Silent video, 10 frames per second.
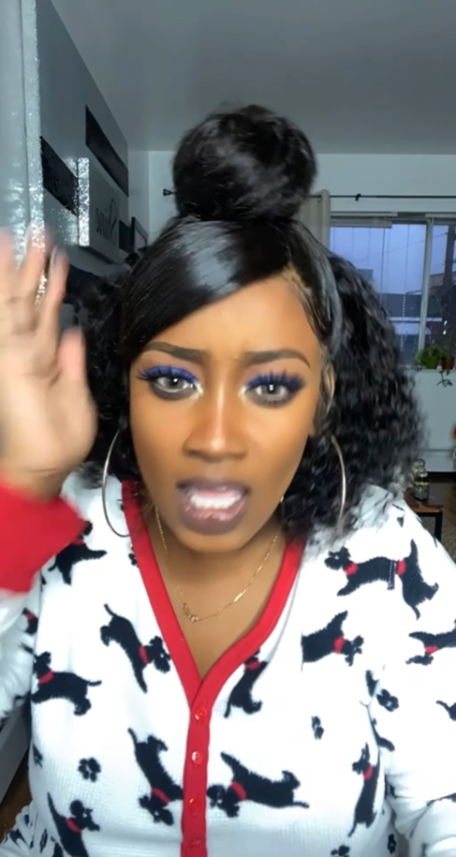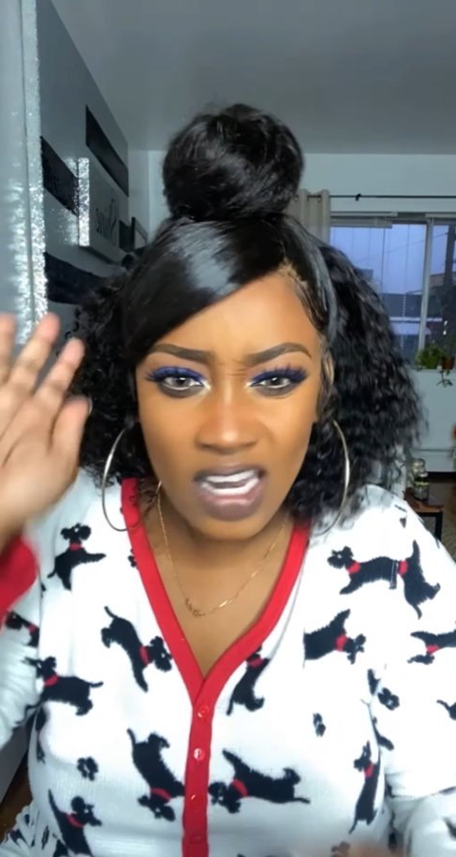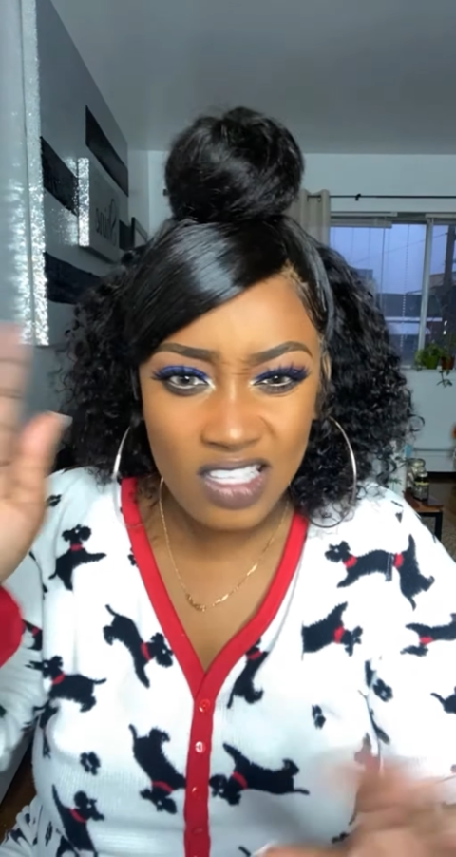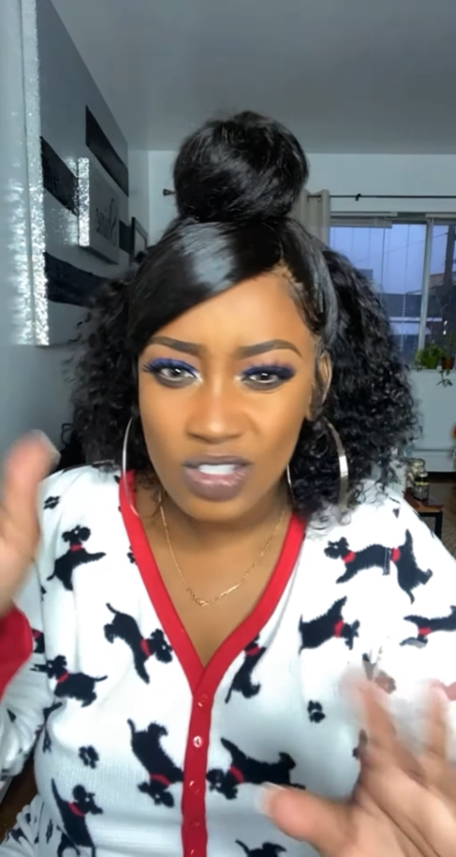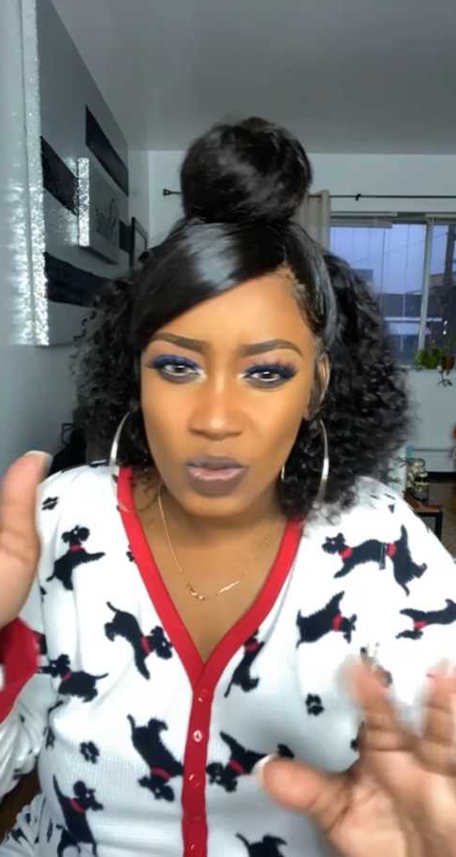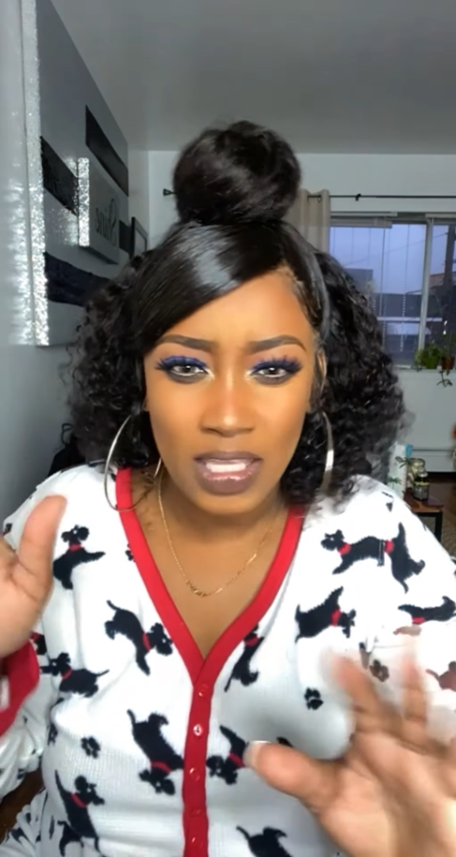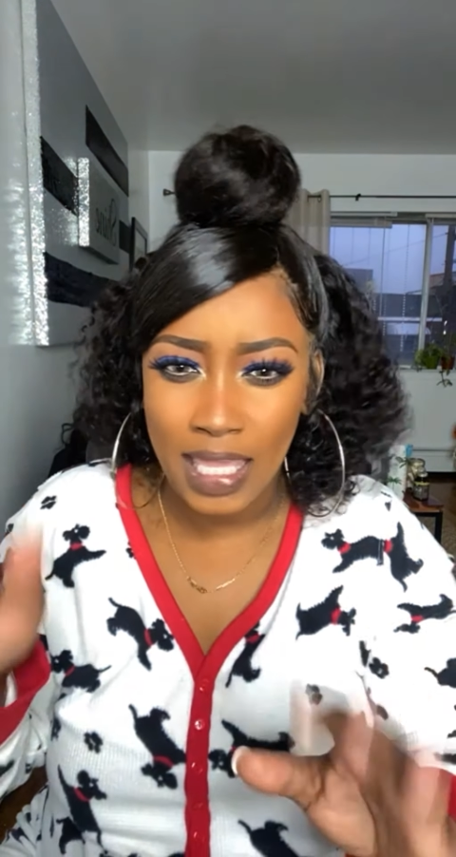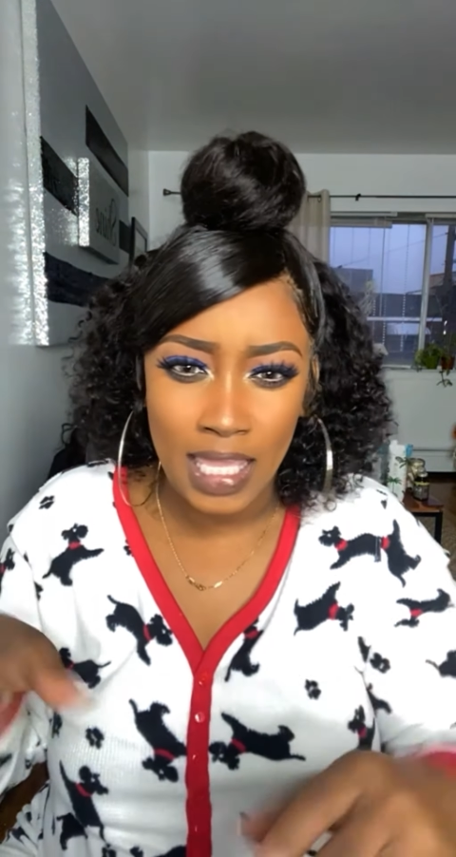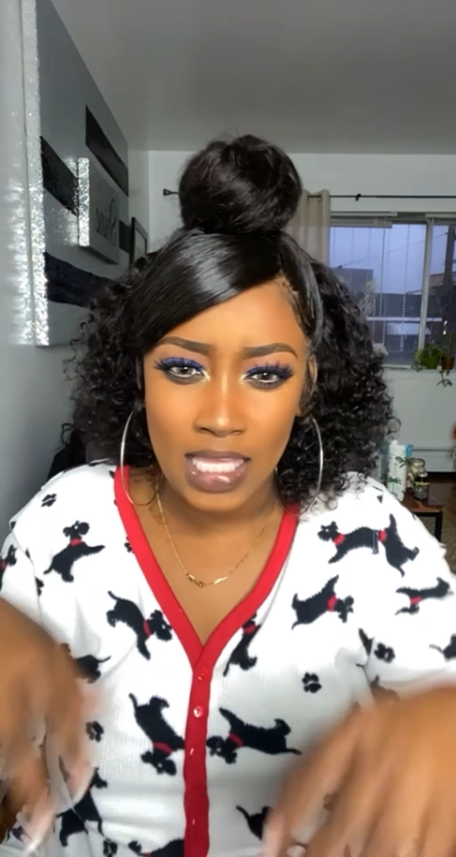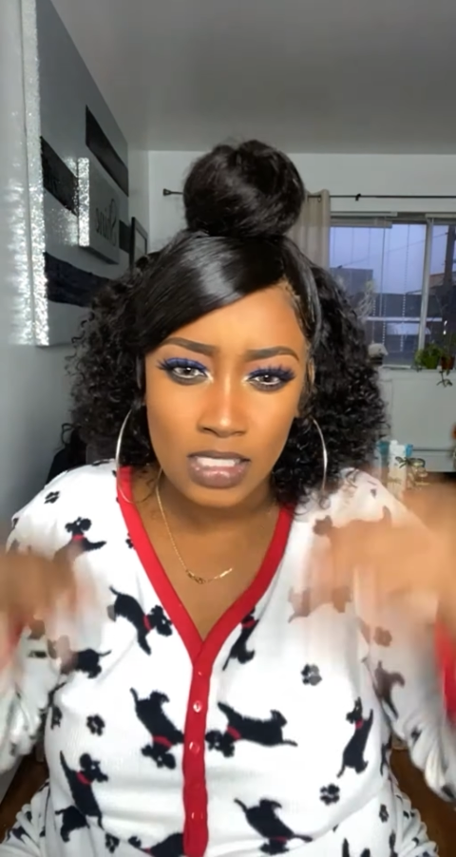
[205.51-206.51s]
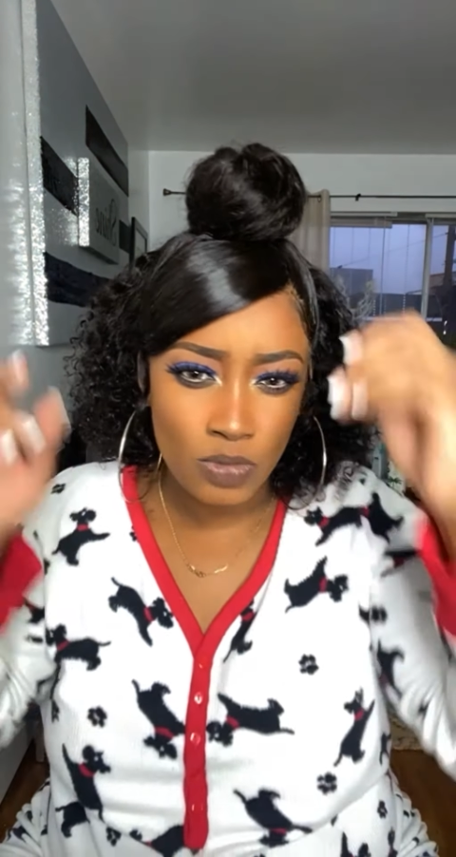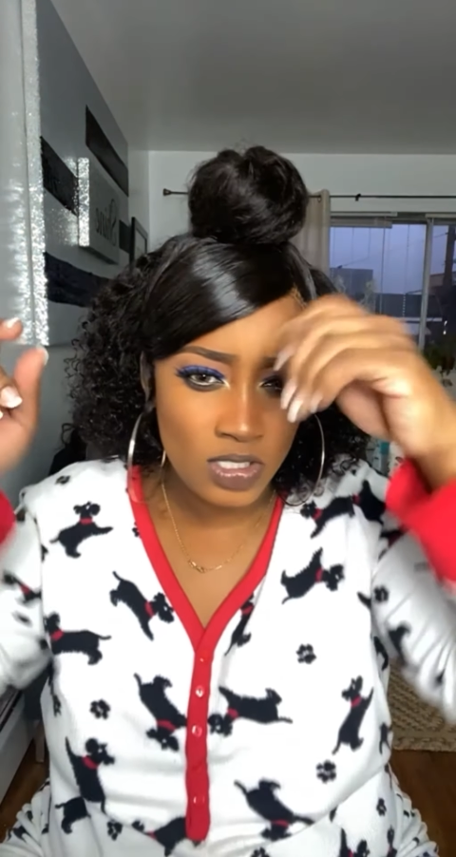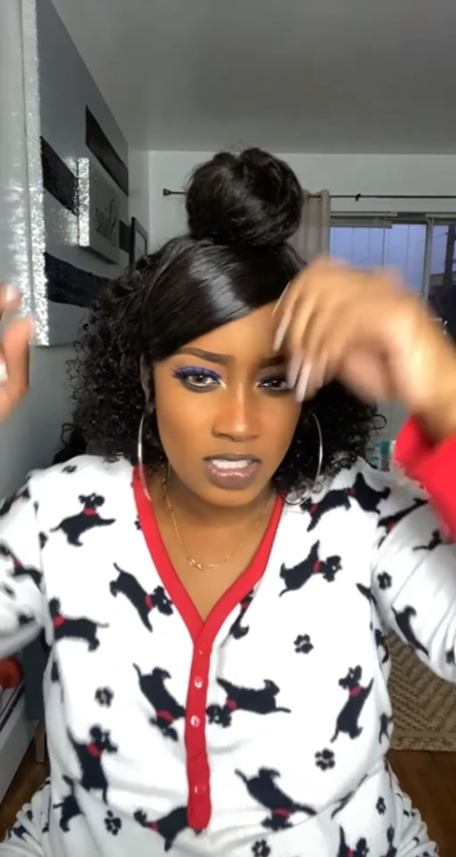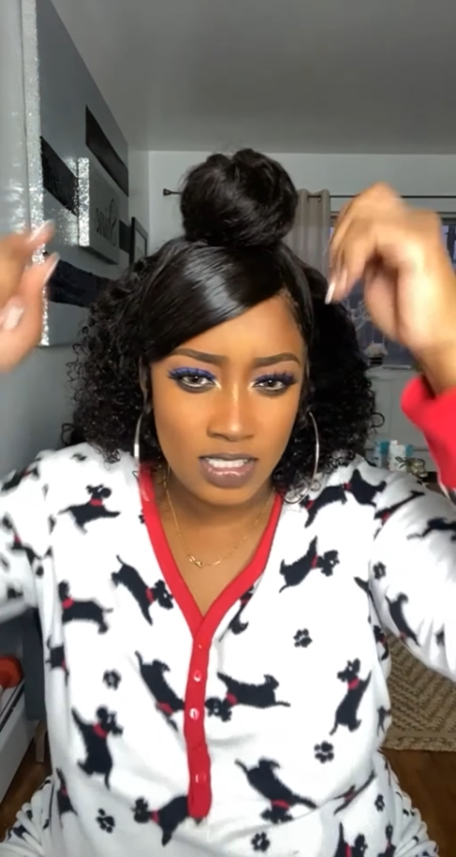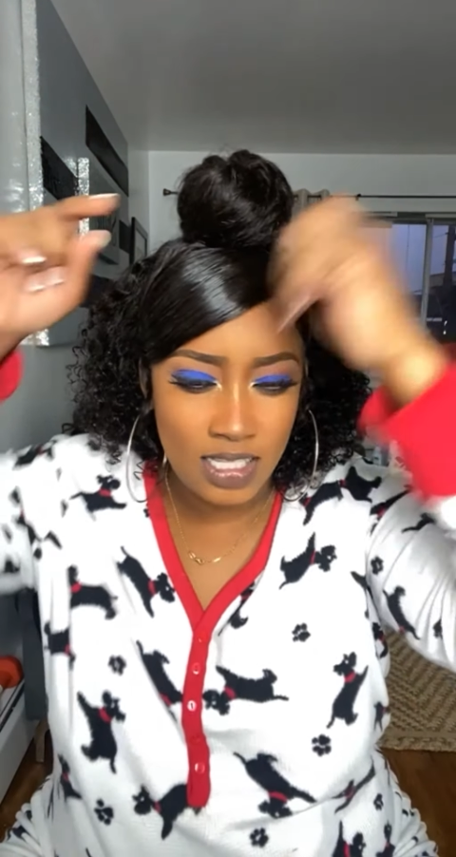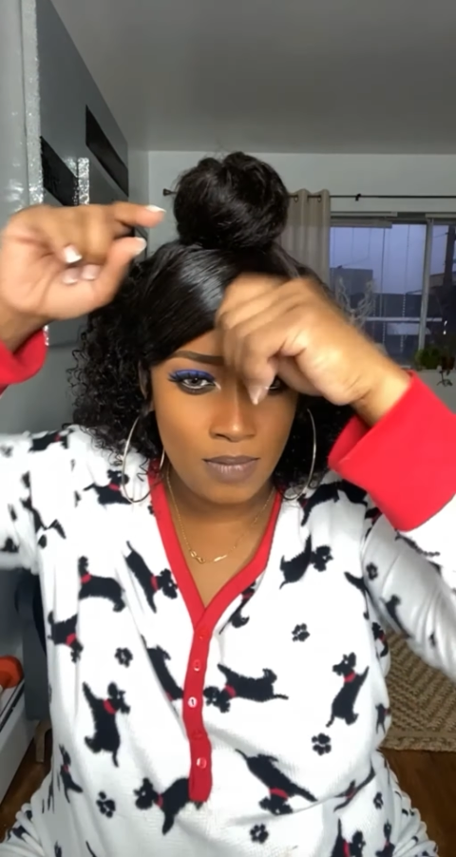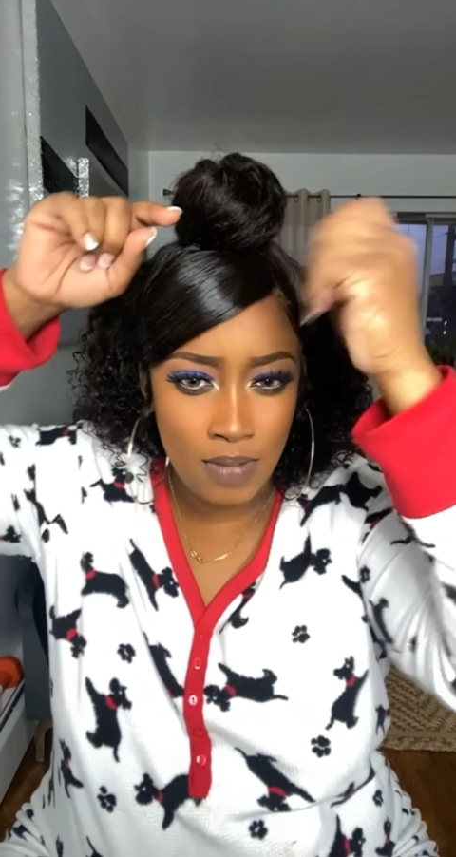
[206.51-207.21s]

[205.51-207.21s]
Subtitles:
That's okay, because most of the time